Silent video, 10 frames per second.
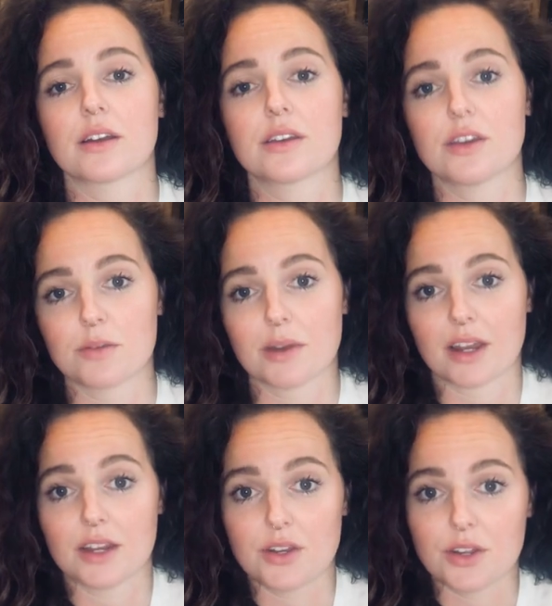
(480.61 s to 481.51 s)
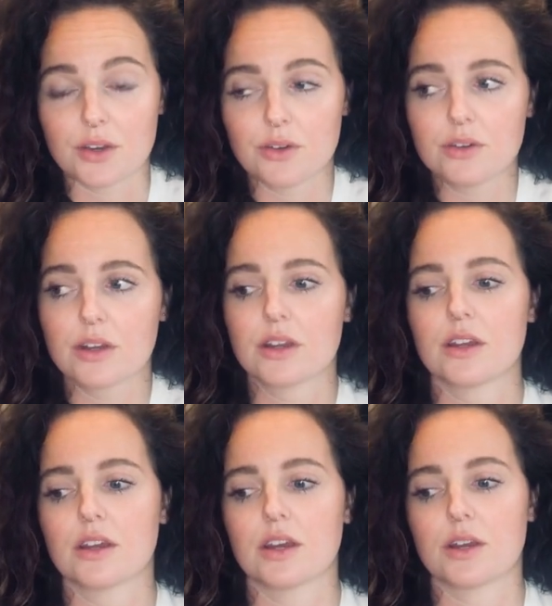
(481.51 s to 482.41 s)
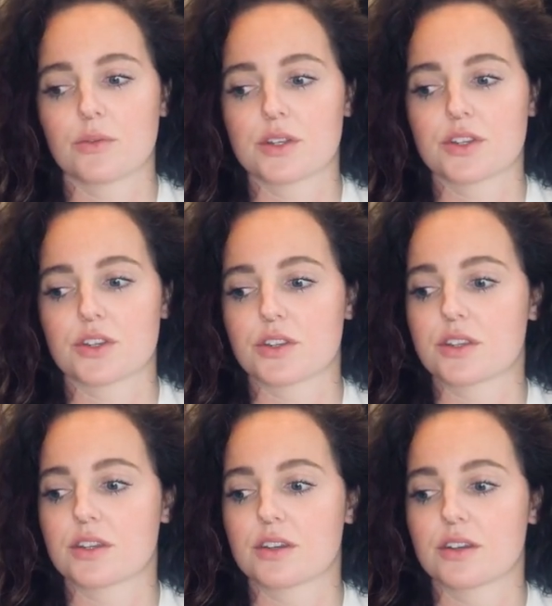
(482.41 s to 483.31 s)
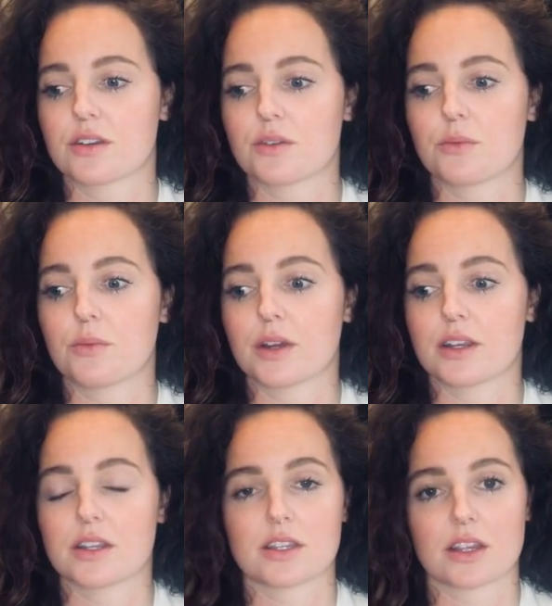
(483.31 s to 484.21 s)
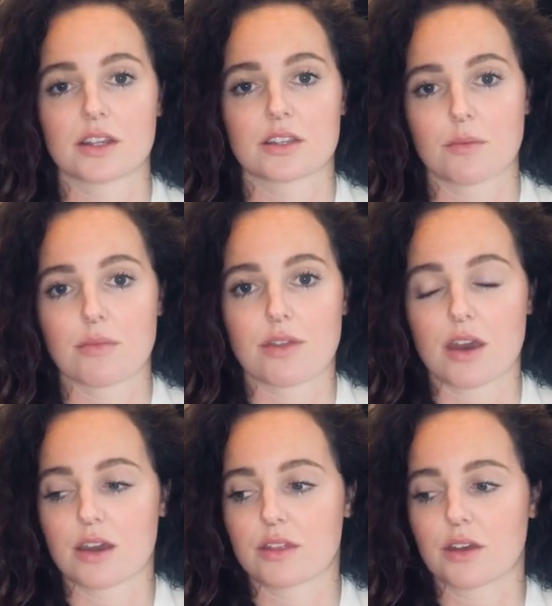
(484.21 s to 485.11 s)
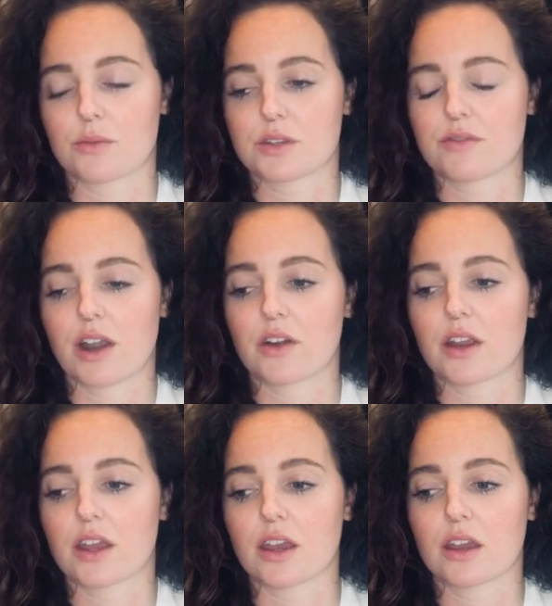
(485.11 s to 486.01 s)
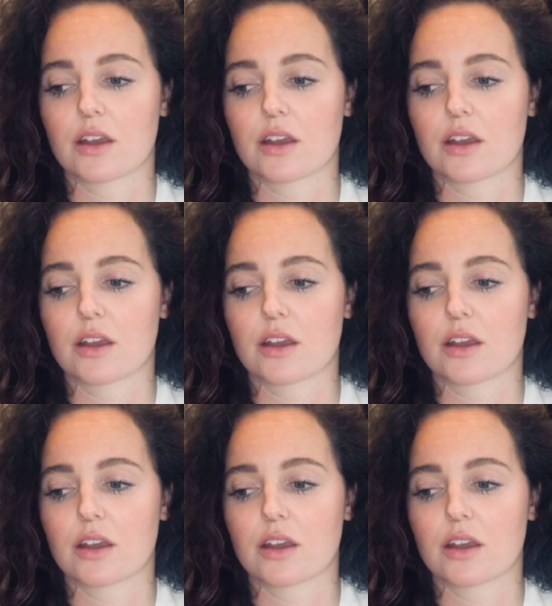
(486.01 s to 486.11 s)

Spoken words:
human I knew. It was just witnessing something that was very